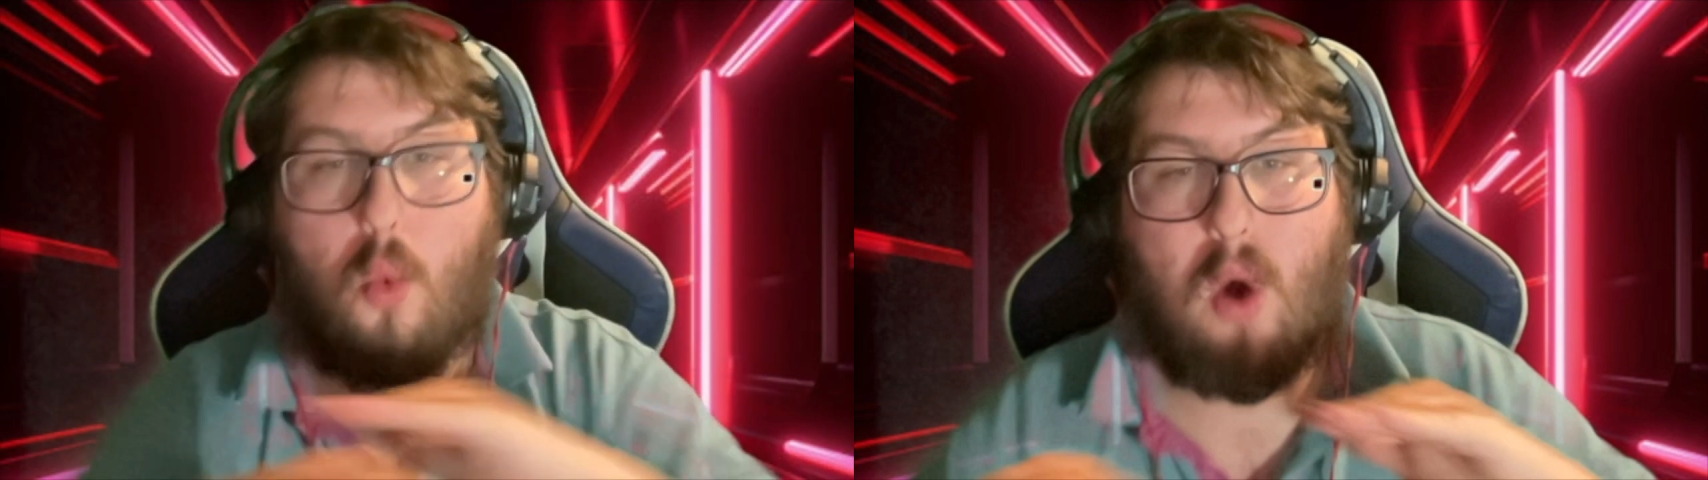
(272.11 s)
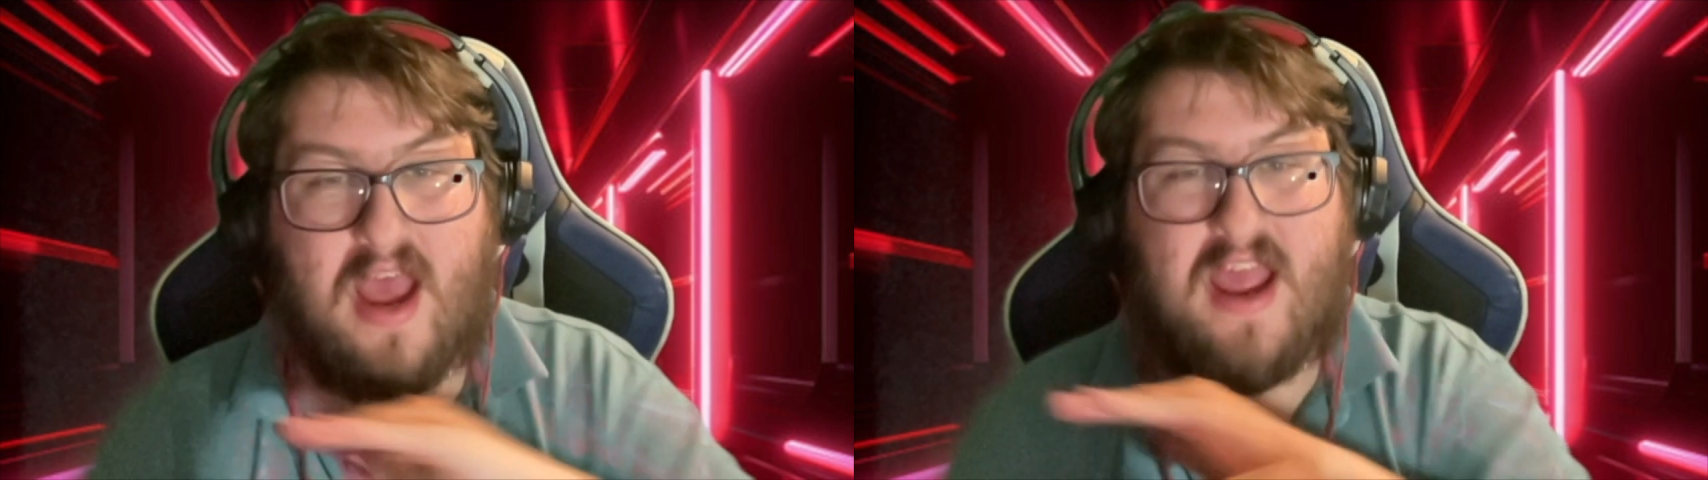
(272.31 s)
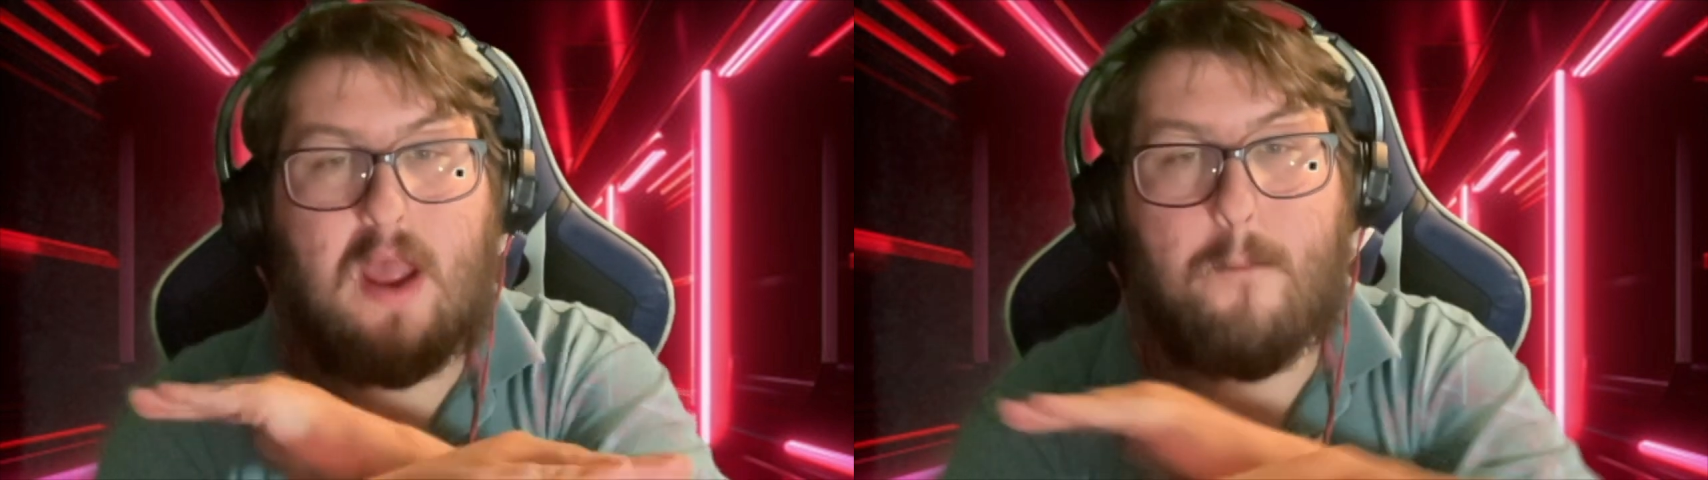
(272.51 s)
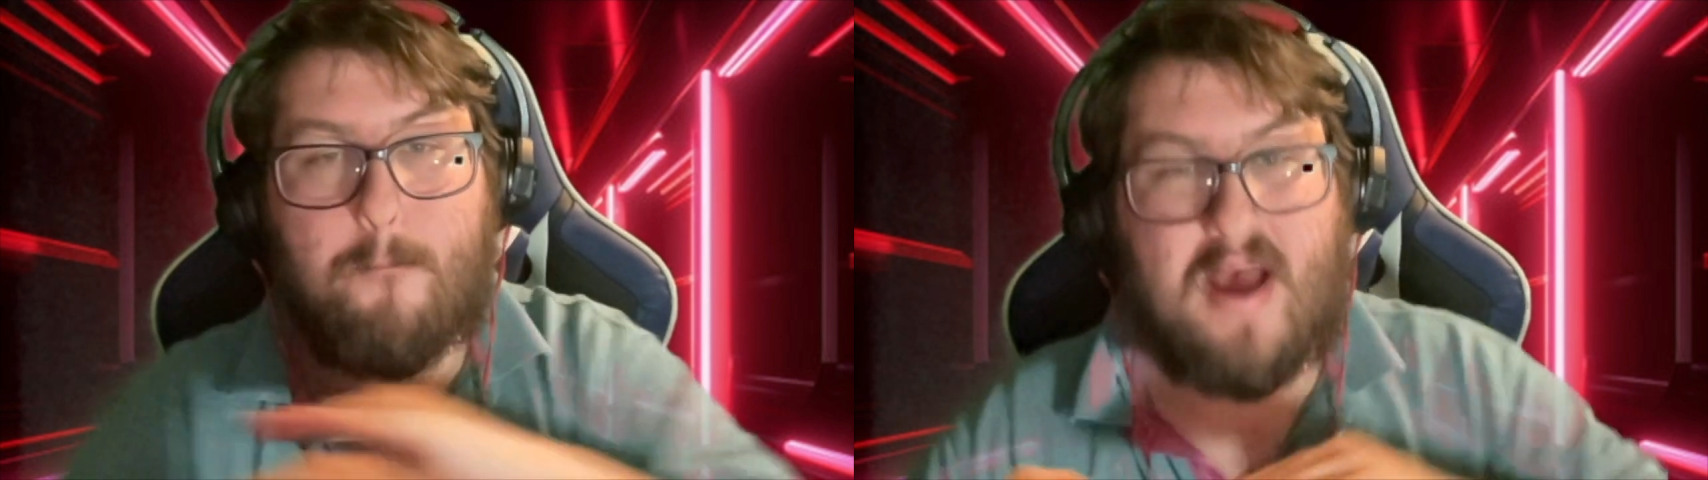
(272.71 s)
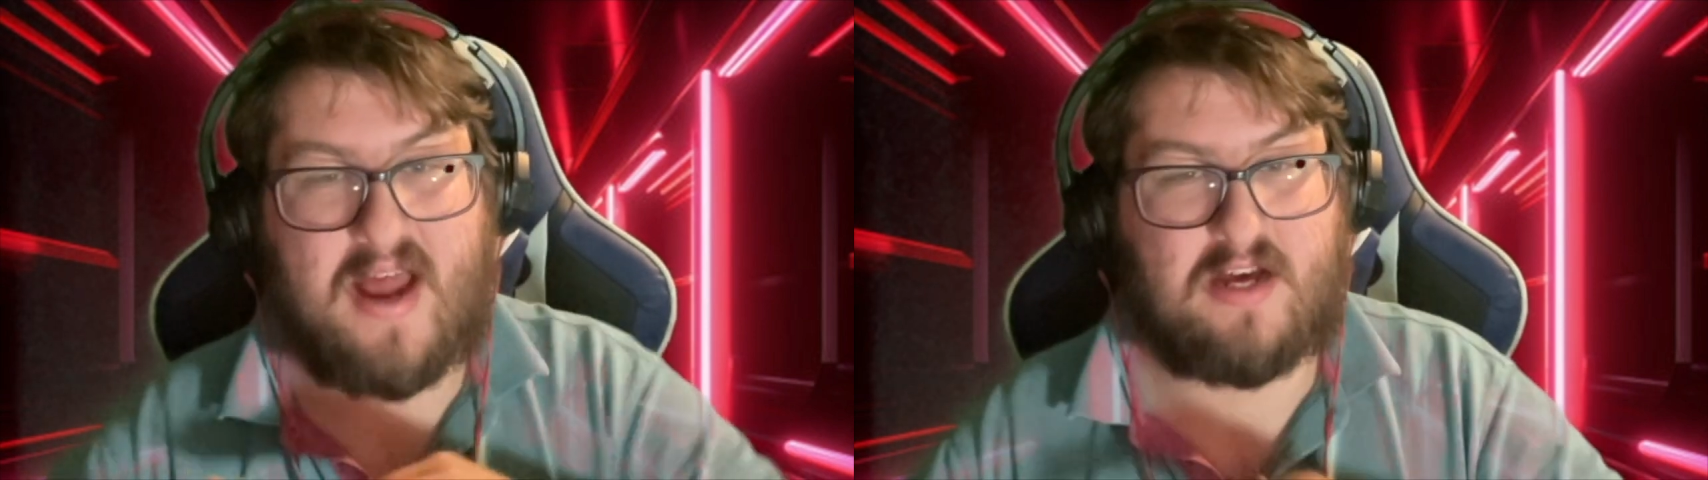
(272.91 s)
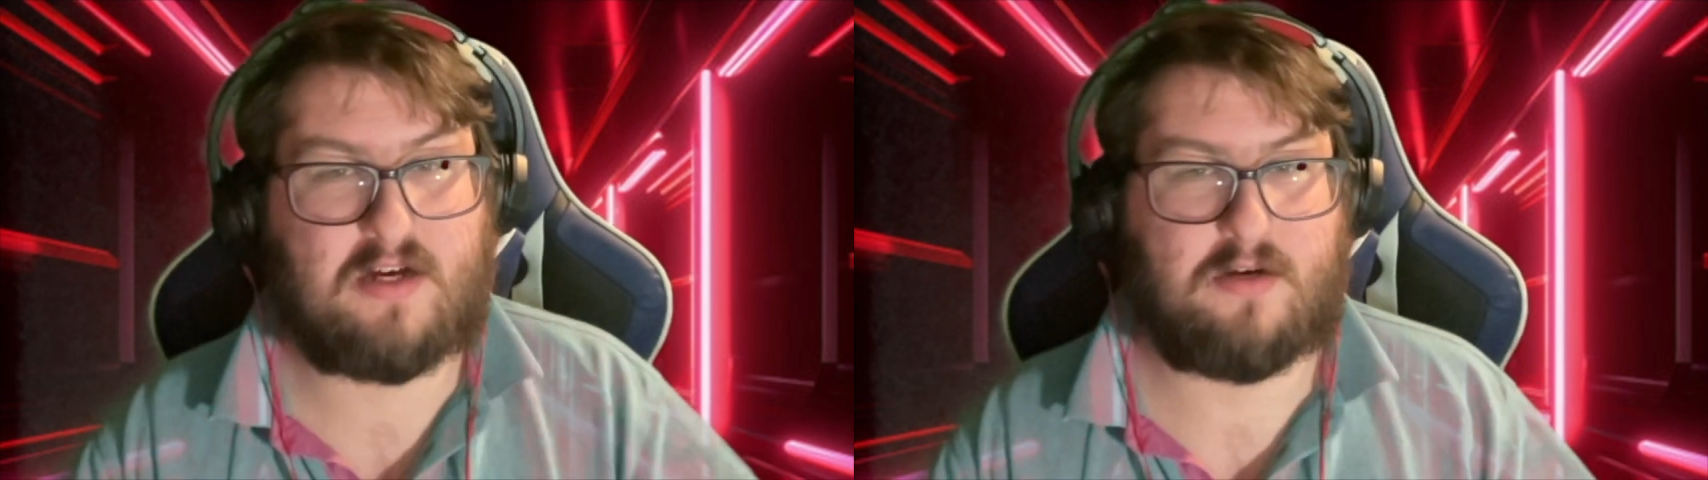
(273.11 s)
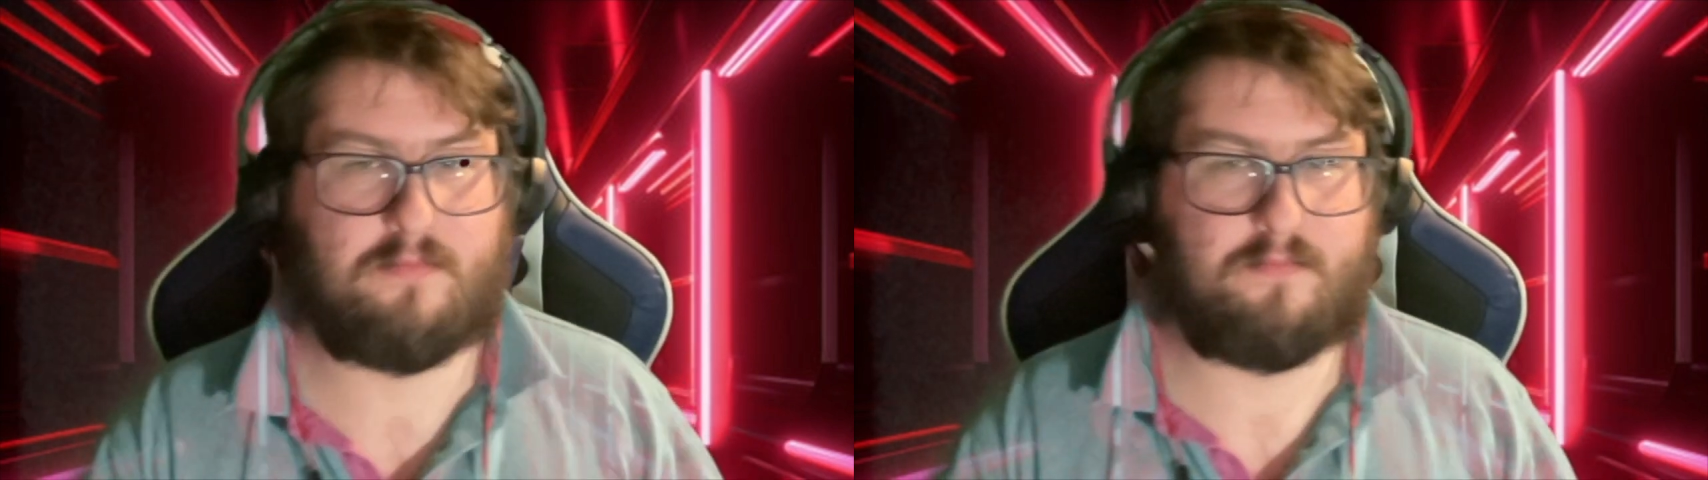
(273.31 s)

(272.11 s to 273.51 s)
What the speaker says: way better.